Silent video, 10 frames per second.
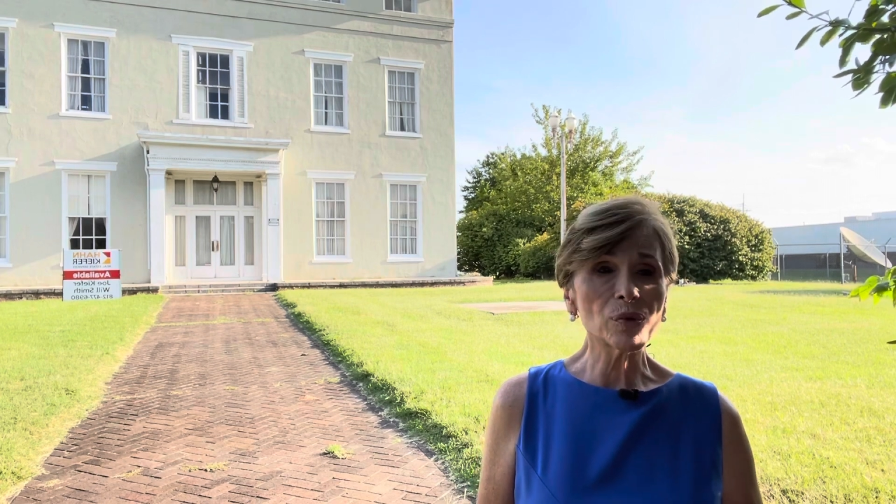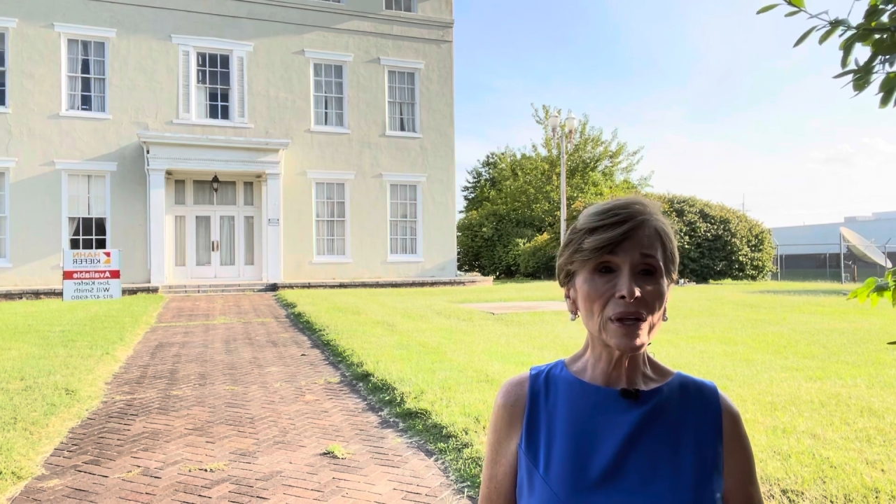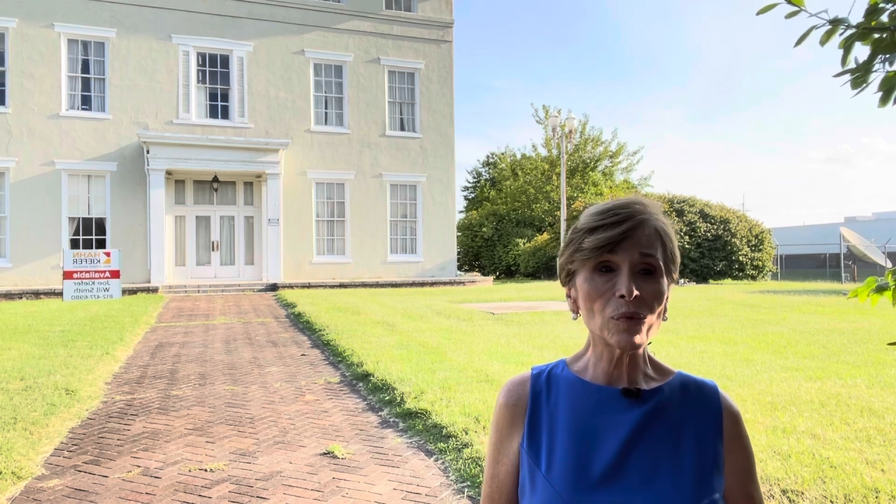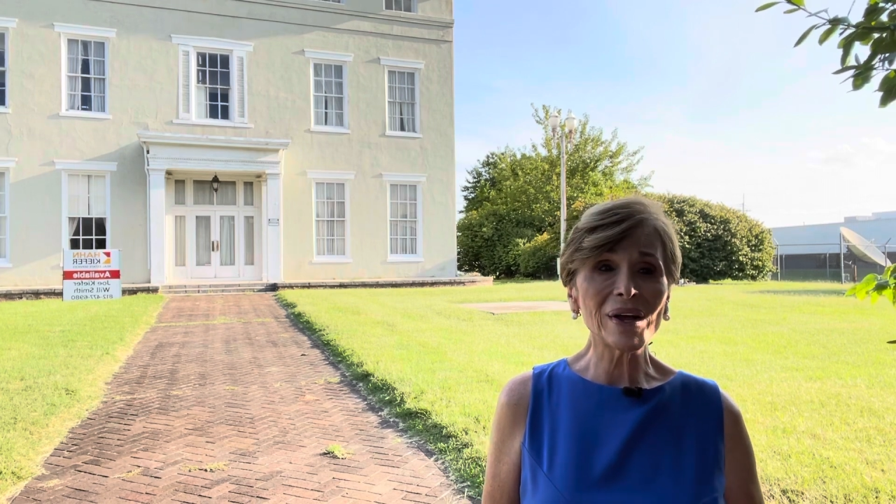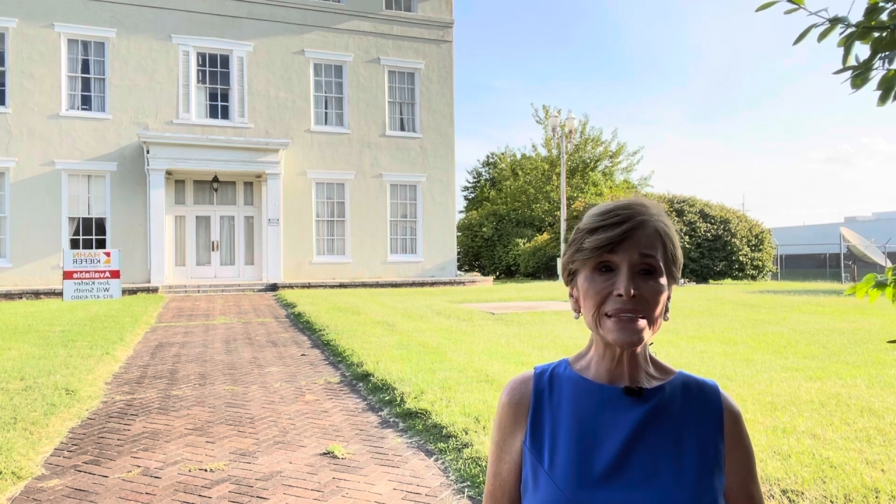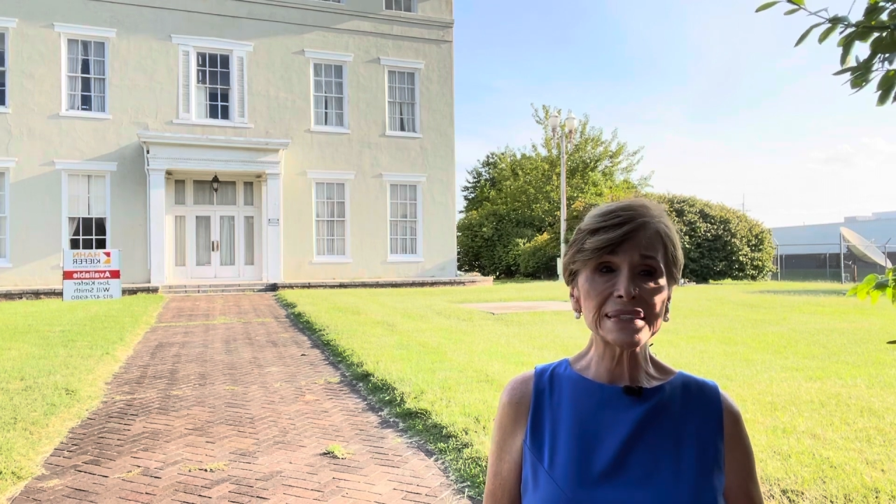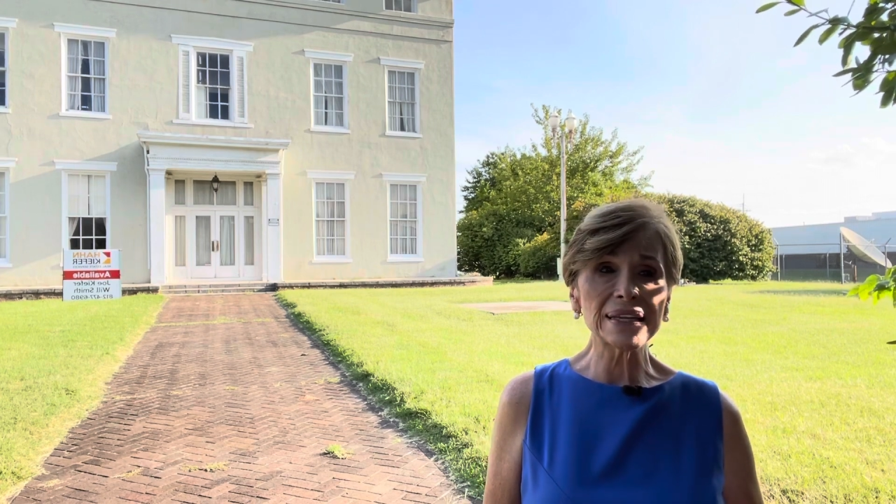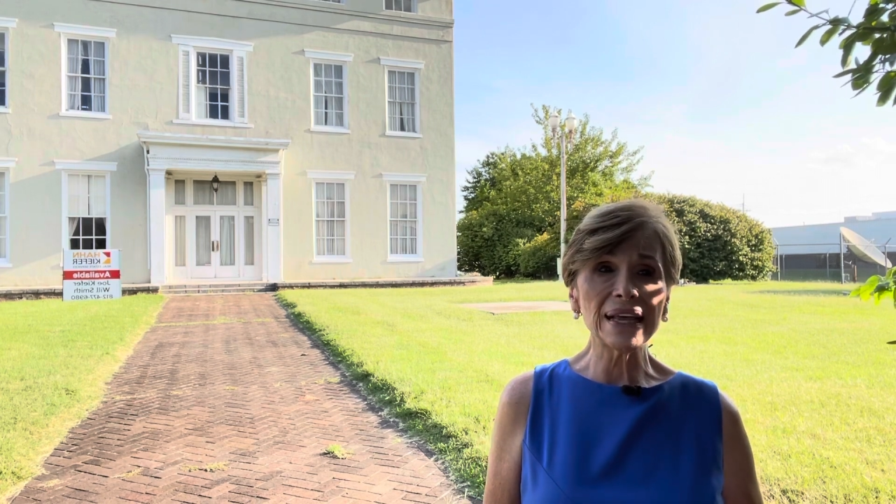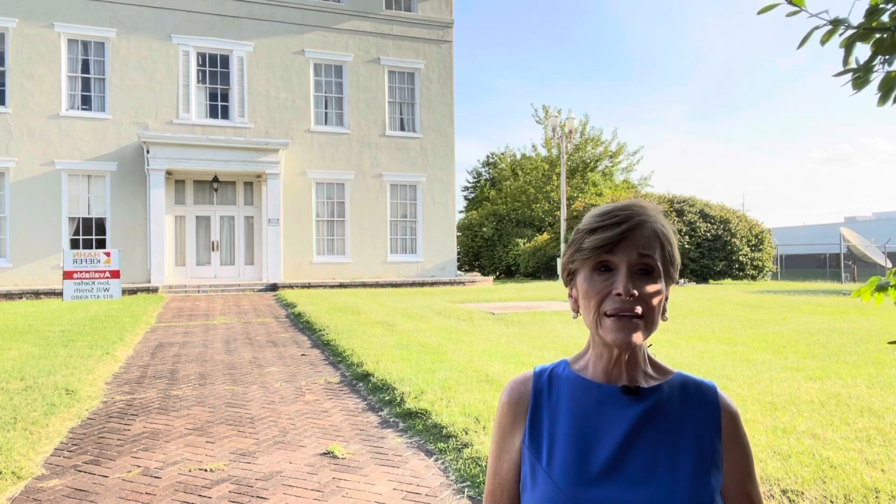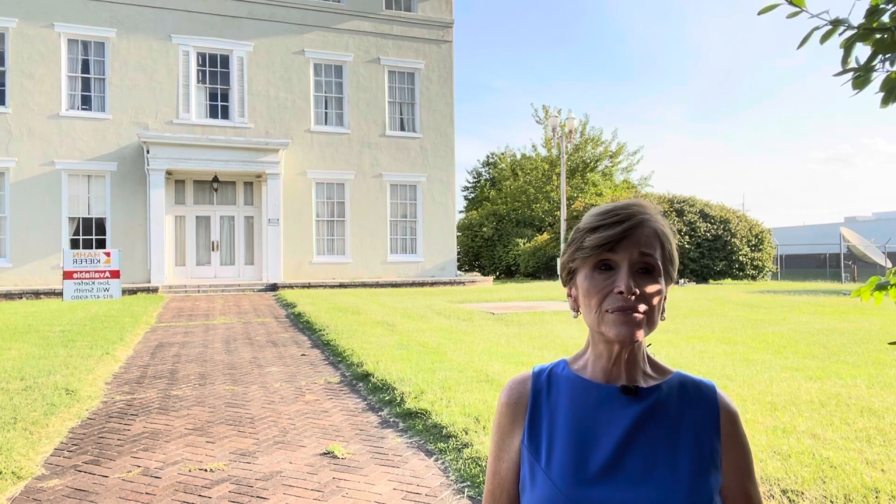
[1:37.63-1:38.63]
runaway
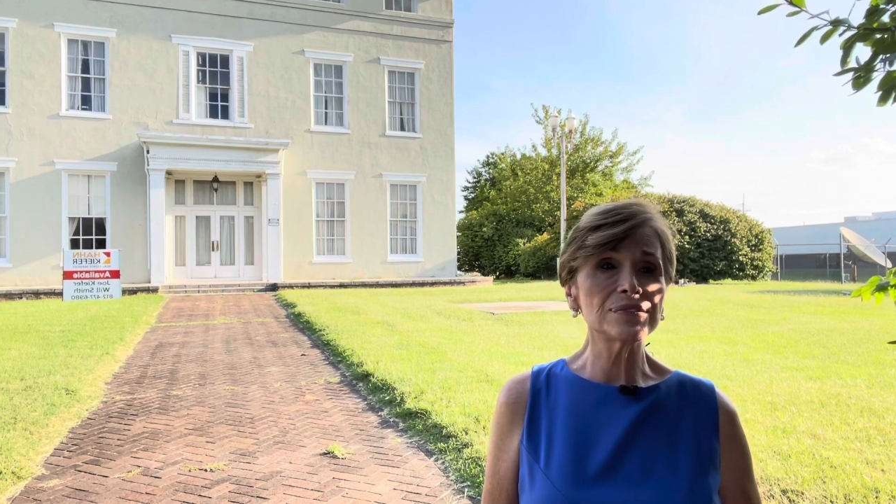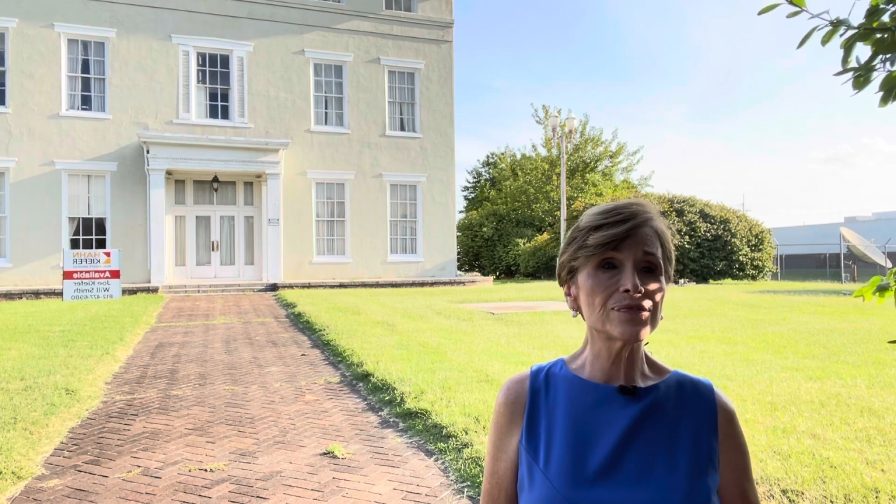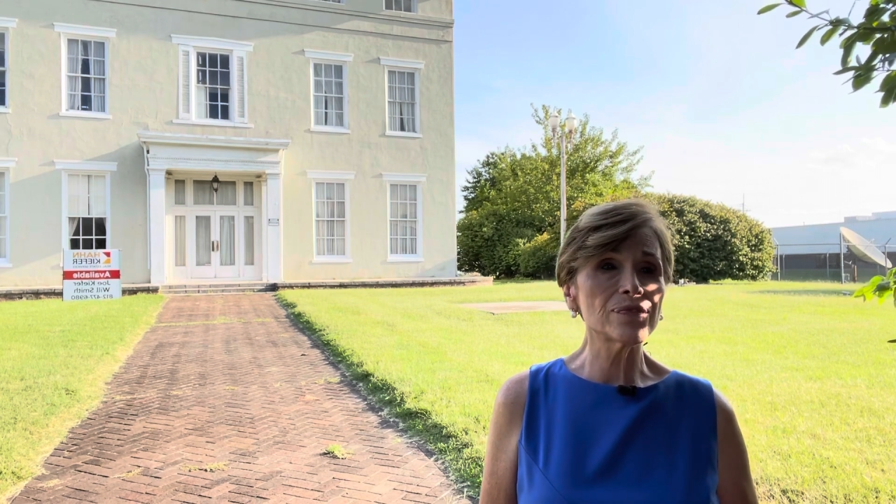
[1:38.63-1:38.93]
slaves